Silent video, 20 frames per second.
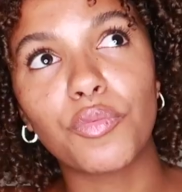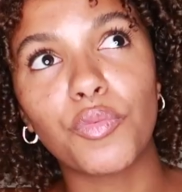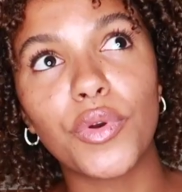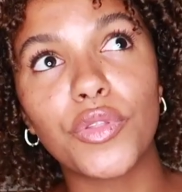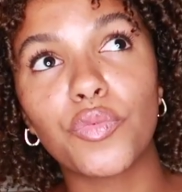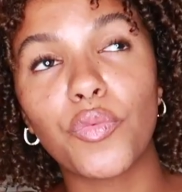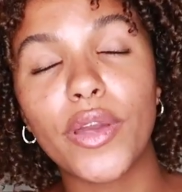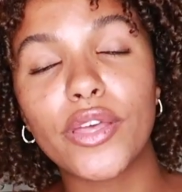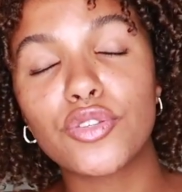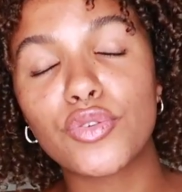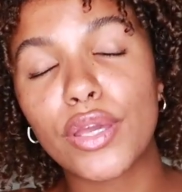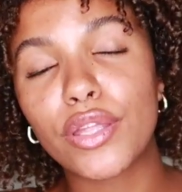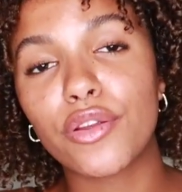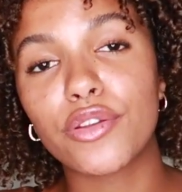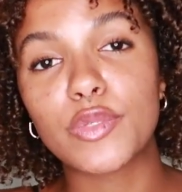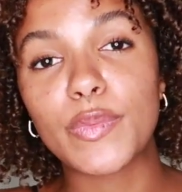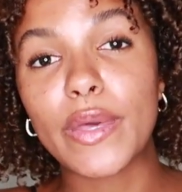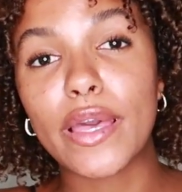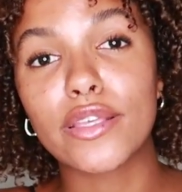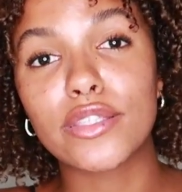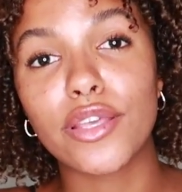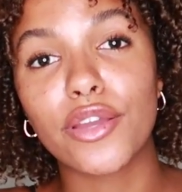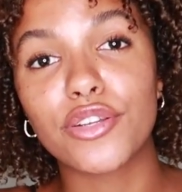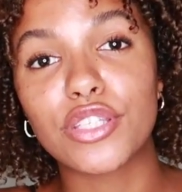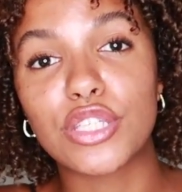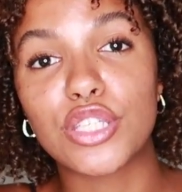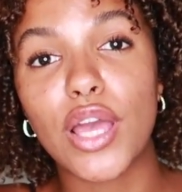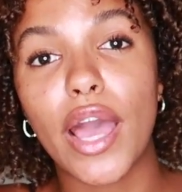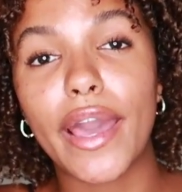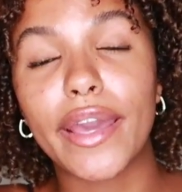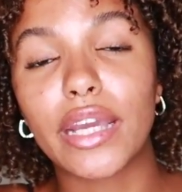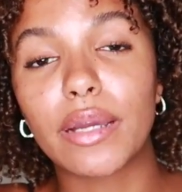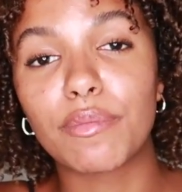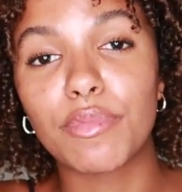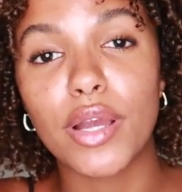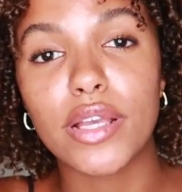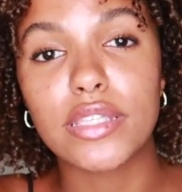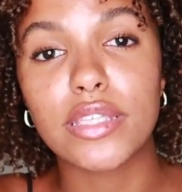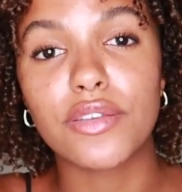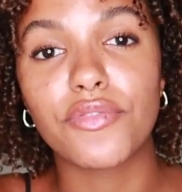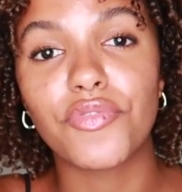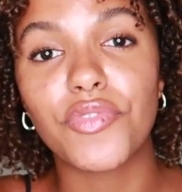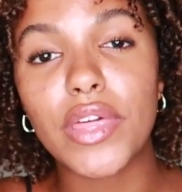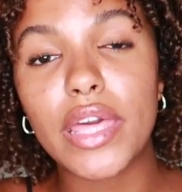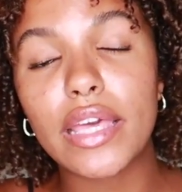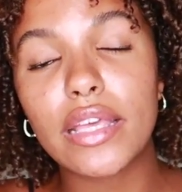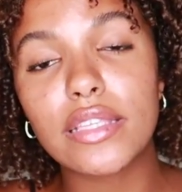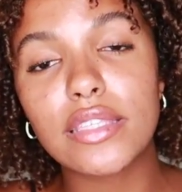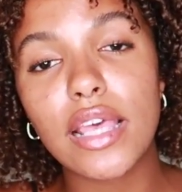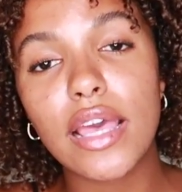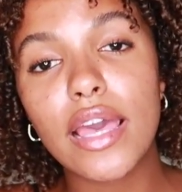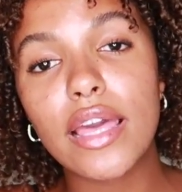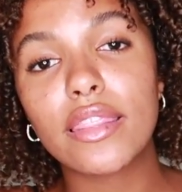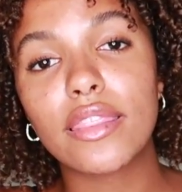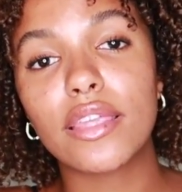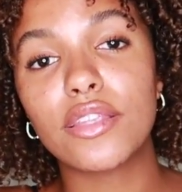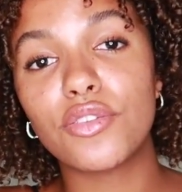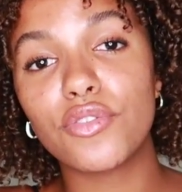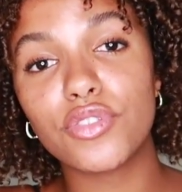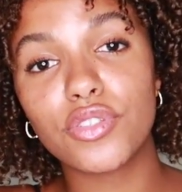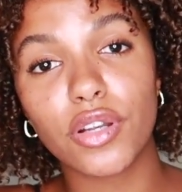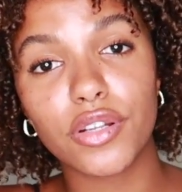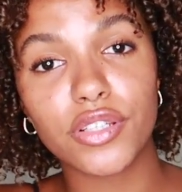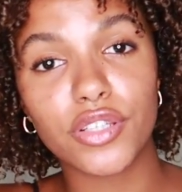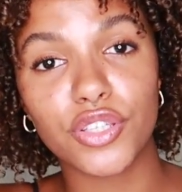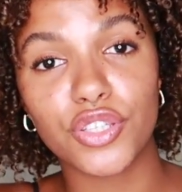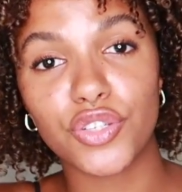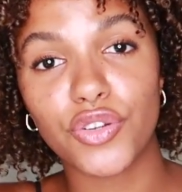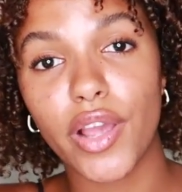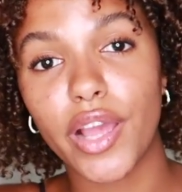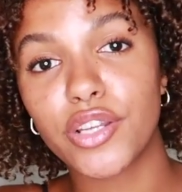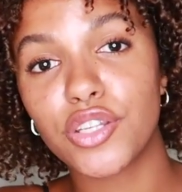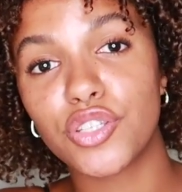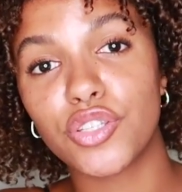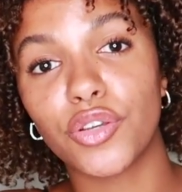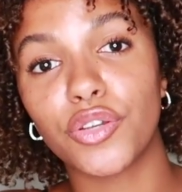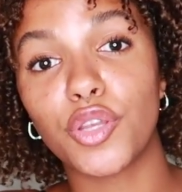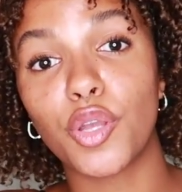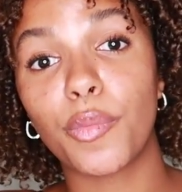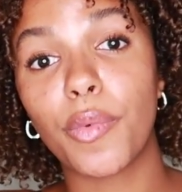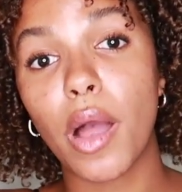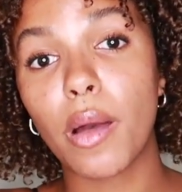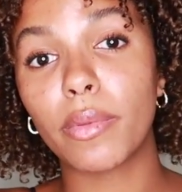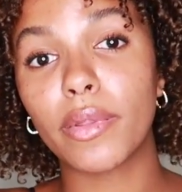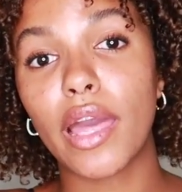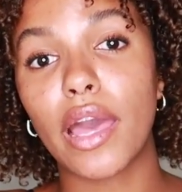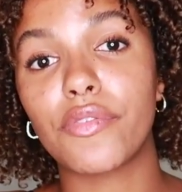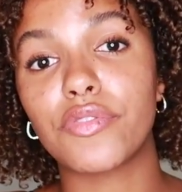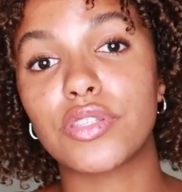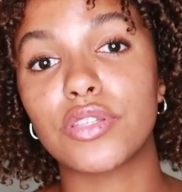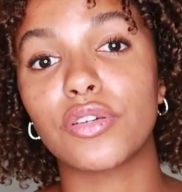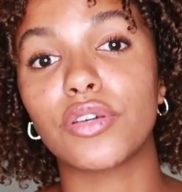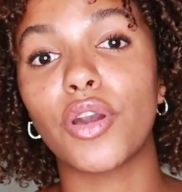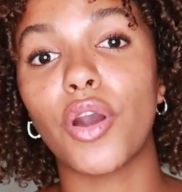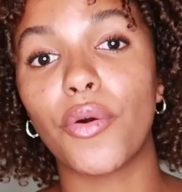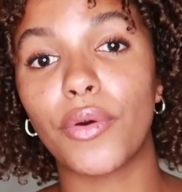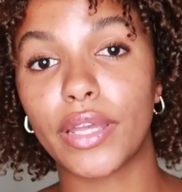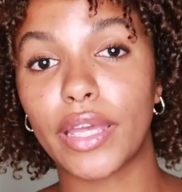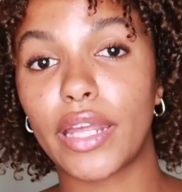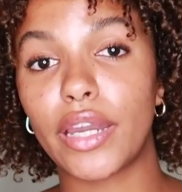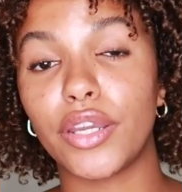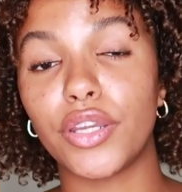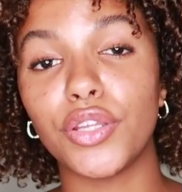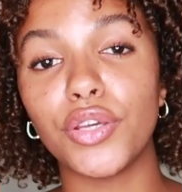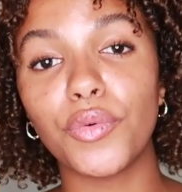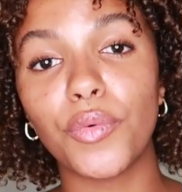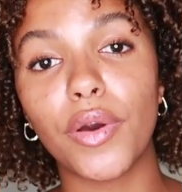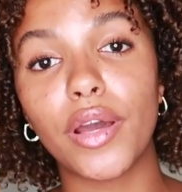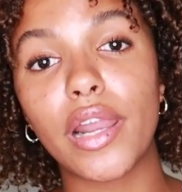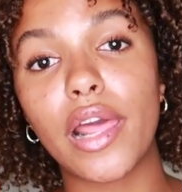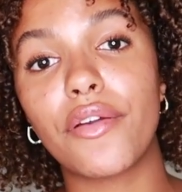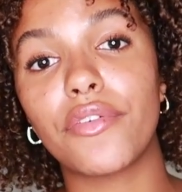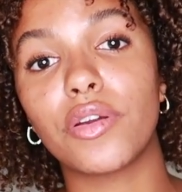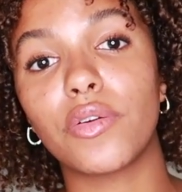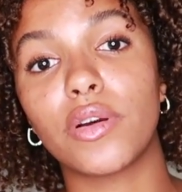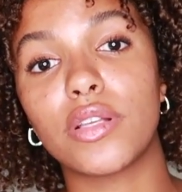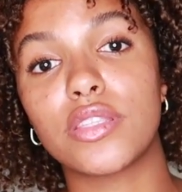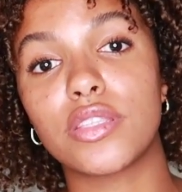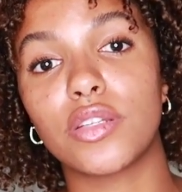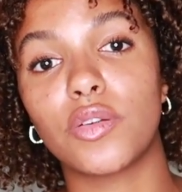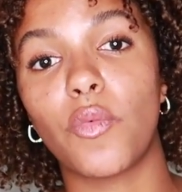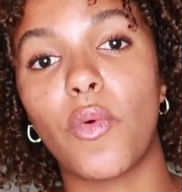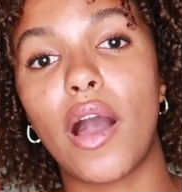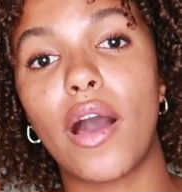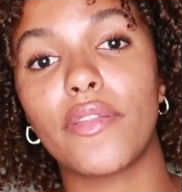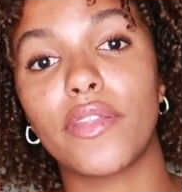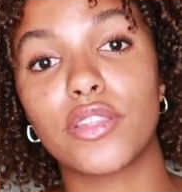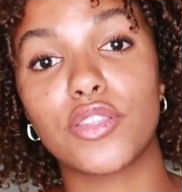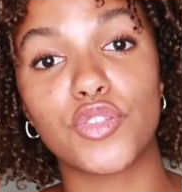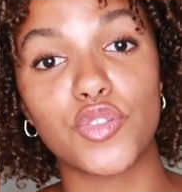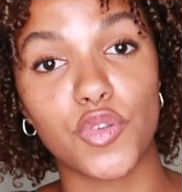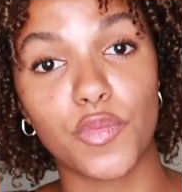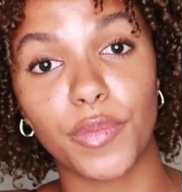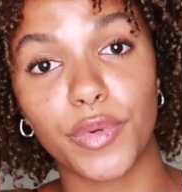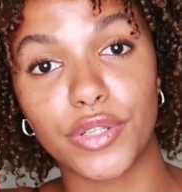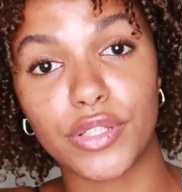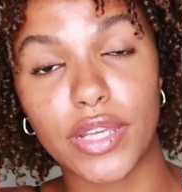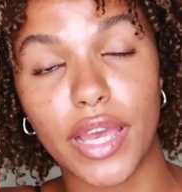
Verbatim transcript: With waist trainers, because they are such high compressive things, they do start to stretch. So you'll probably have to go and get a new new one every once in a while that's super